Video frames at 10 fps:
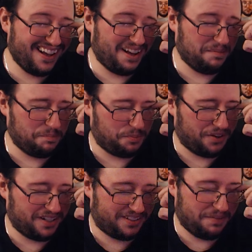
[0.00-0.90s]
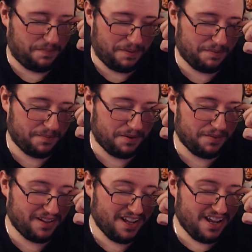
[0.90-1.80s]
I'm bricked up in a
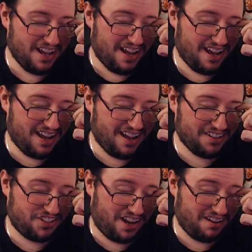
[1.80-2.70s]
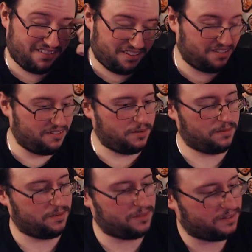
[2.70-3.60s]
moment. Uh, shouts to wait,
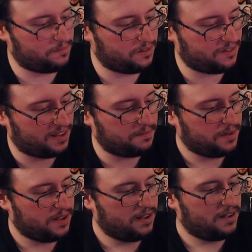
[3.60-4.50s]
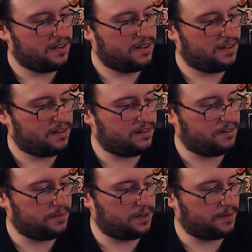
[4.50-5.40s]
what was what was his name? Oh,
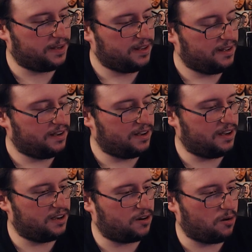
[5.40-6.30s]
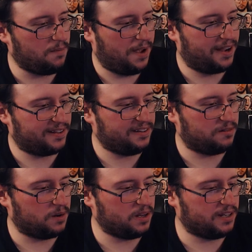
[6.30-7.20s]
let me go back. Uh, Cormac did a
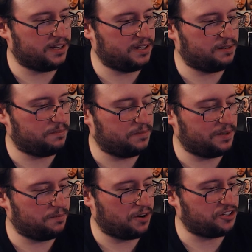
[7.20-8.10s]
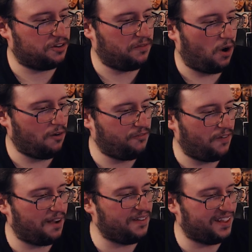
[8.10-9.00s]
really good impression of all
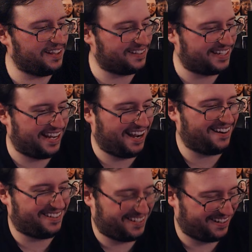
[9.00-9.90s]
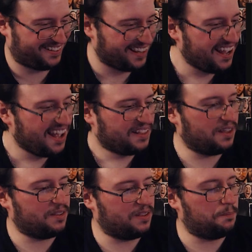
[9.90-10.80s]
five of these characters.
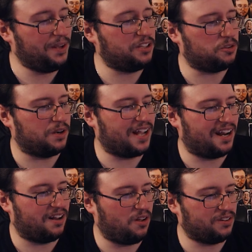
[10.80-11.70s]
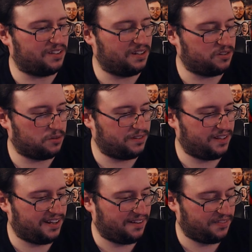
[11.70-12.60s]
The the Beast one kind of lost it towards
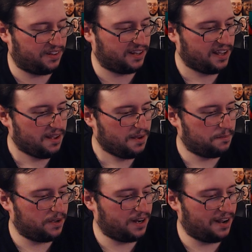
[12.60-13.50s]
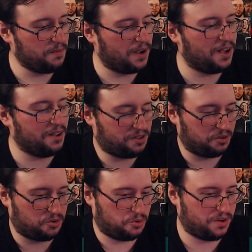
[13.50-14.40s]
the end, I feel like, but everybody else
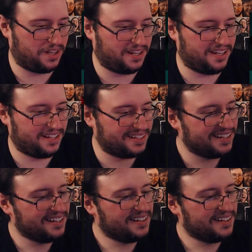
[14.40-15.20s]
was really good.